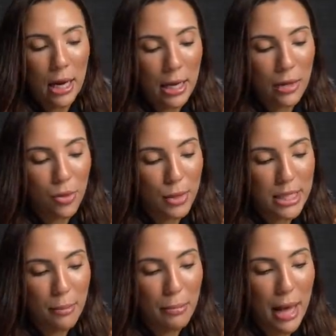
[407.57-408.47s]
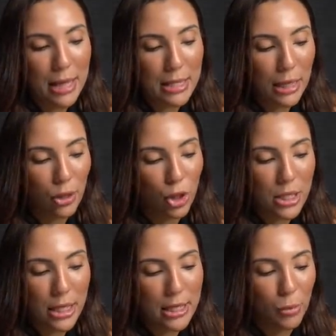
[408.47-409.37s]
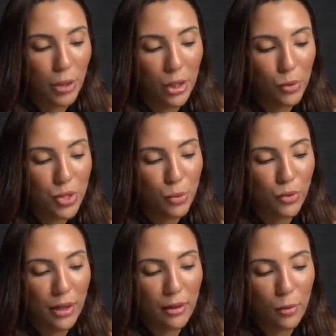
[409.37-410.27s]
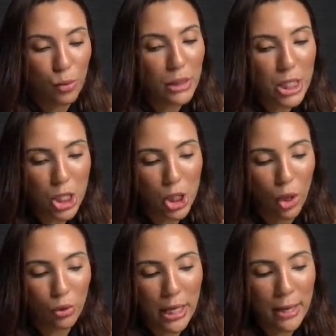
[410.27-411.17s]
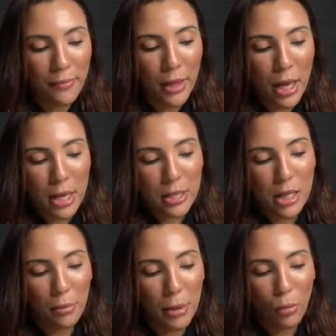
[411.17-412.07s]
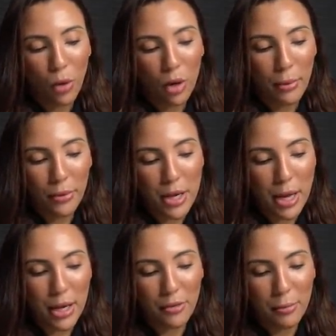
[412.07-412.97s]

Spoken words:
In the recent past, it looks like someone here was moving really slowly. Tell me more about the Knight of